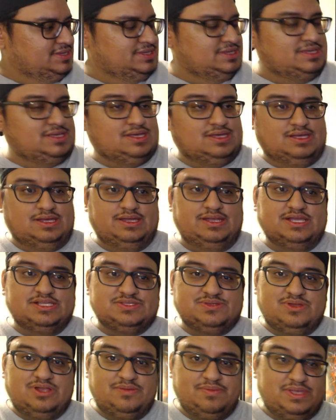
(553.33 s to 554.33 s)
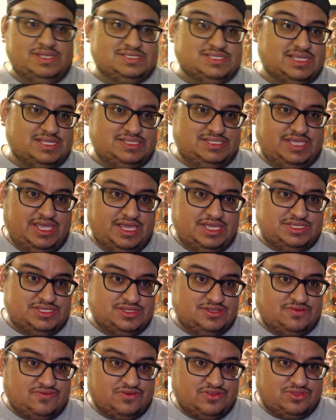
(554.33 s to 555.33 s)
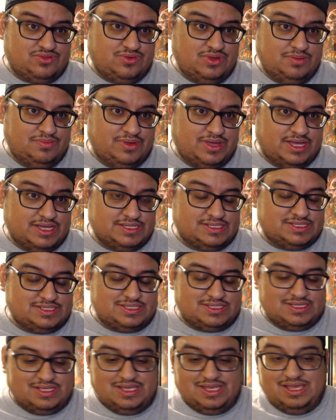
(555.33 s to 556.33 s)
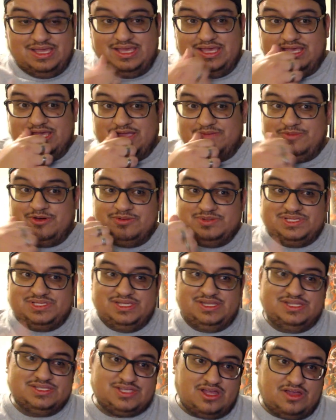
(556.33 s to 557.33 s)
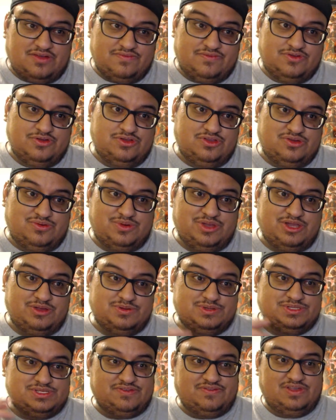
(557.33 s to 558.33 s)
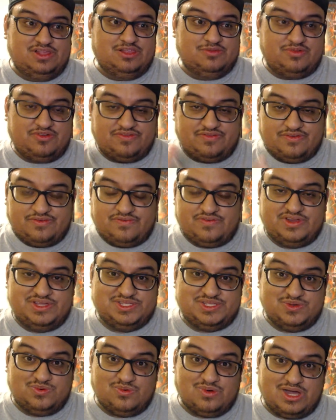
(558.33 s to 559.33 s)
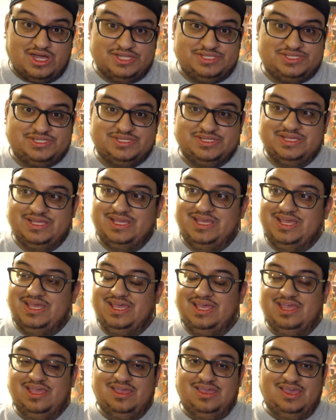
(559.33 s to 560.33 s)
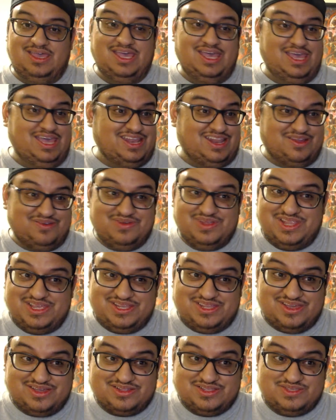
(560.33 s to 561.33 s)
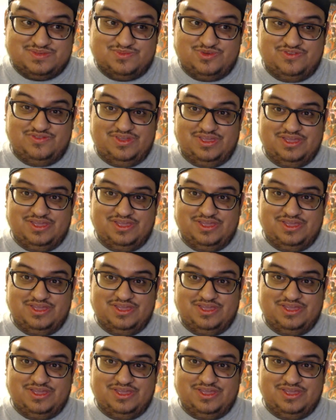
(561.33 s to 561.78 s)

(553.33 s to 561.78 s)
Next one up is Contagion for $3. I remember seeing this on Vudu when it was available for free to watch, and I really dug this movie.